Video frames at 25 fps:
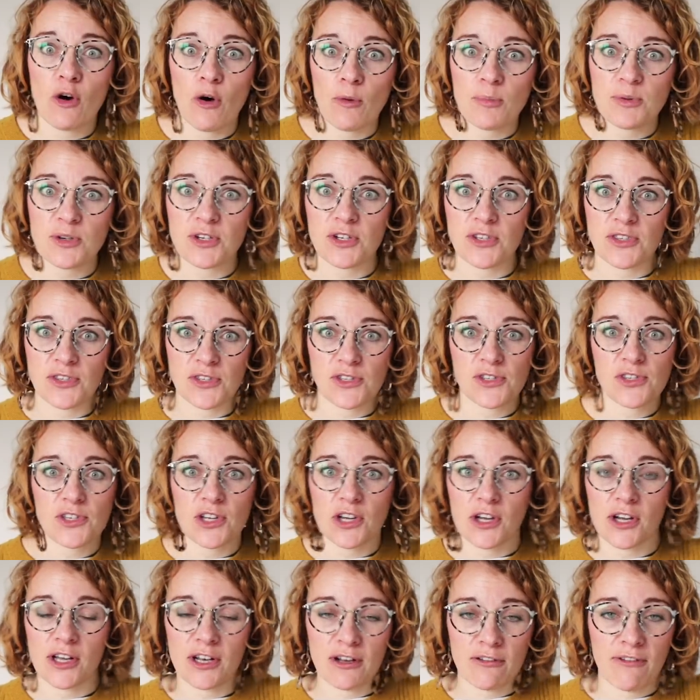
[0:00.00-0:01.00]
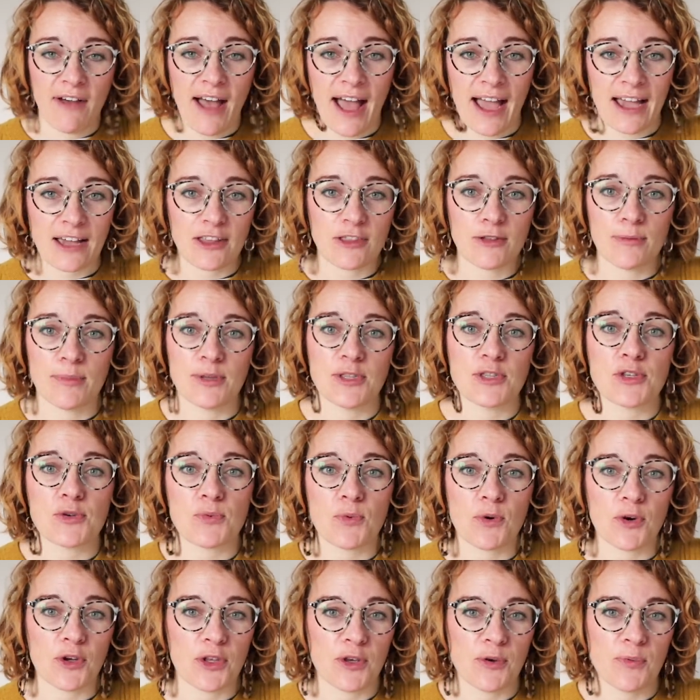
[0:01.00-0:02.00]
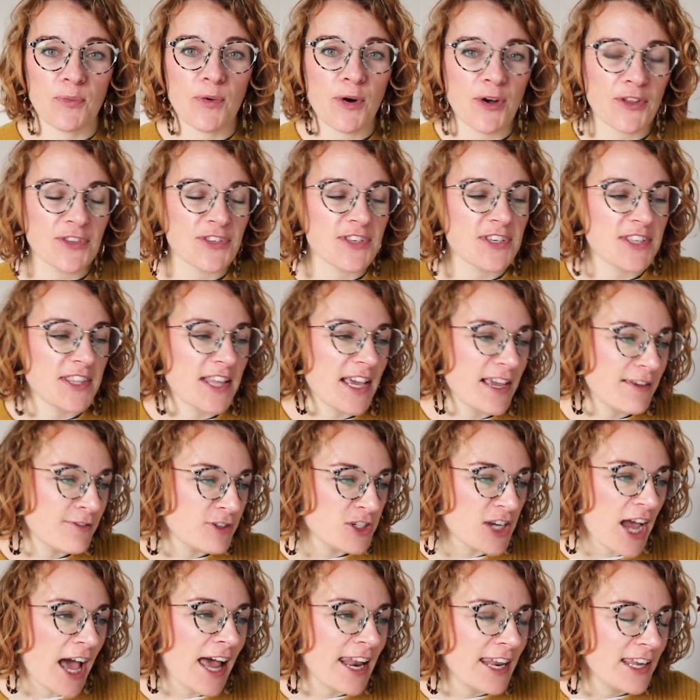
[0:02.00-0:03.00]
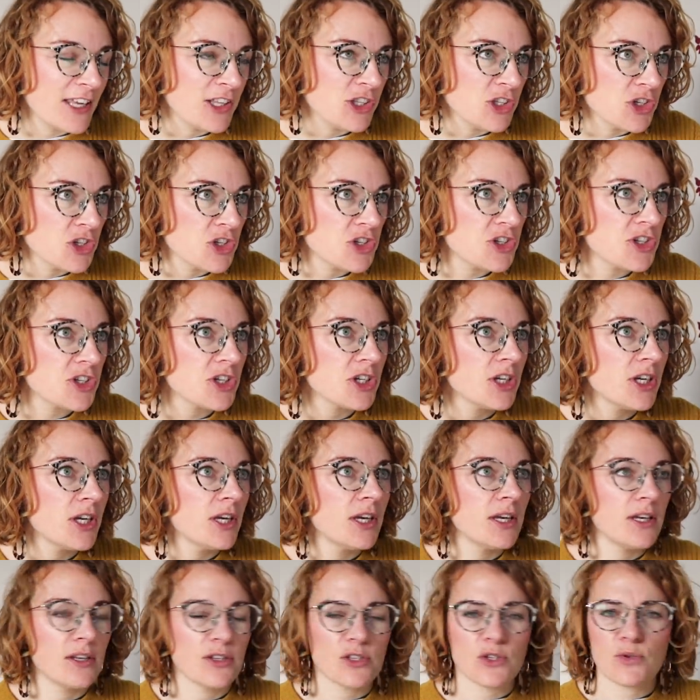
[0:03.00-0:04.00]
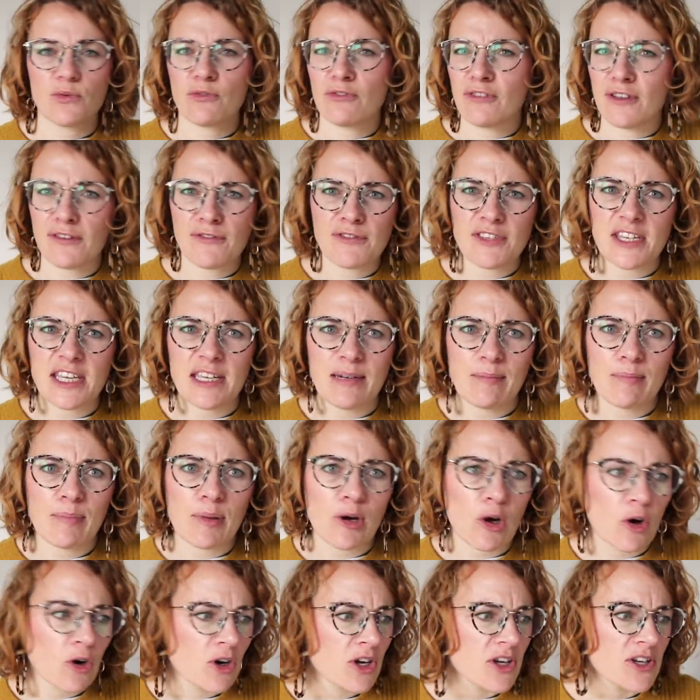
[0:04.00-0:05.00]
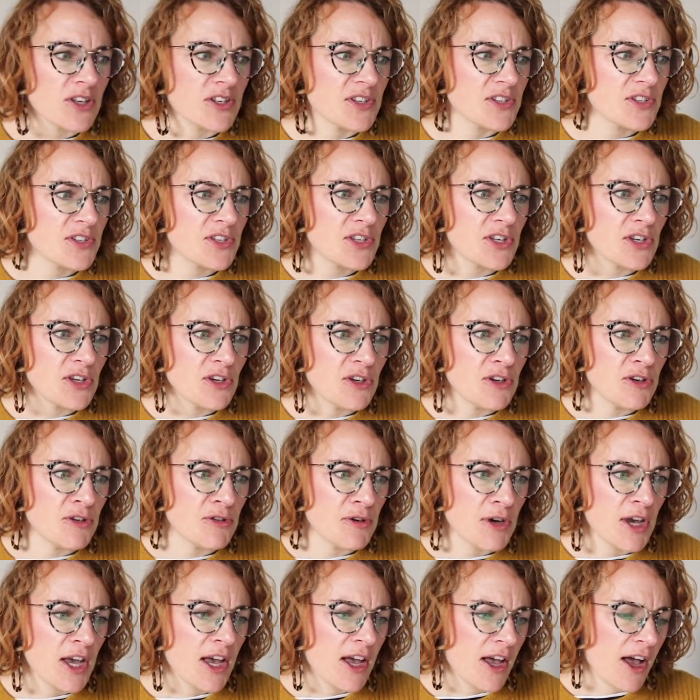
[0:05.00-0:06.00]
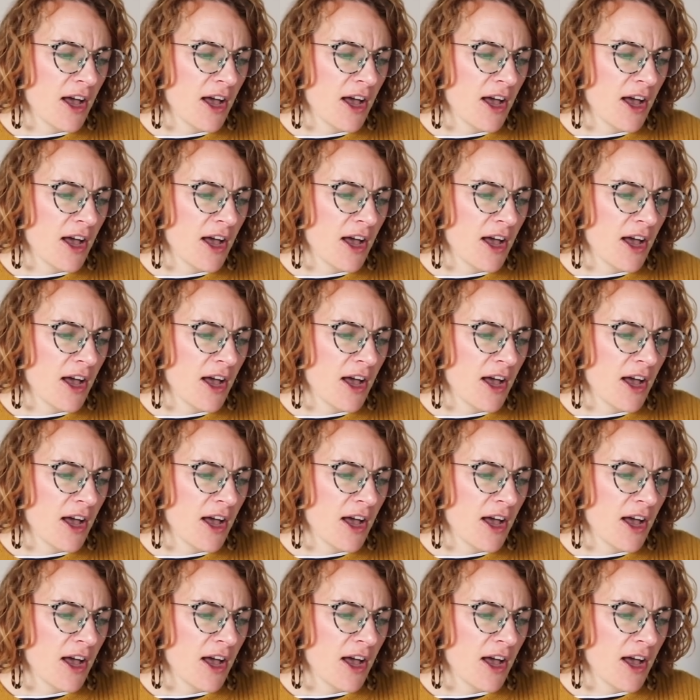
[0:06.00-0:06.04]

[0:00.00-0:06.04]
options to kind of hack them into what you want. And they've challenged 15 bloggers to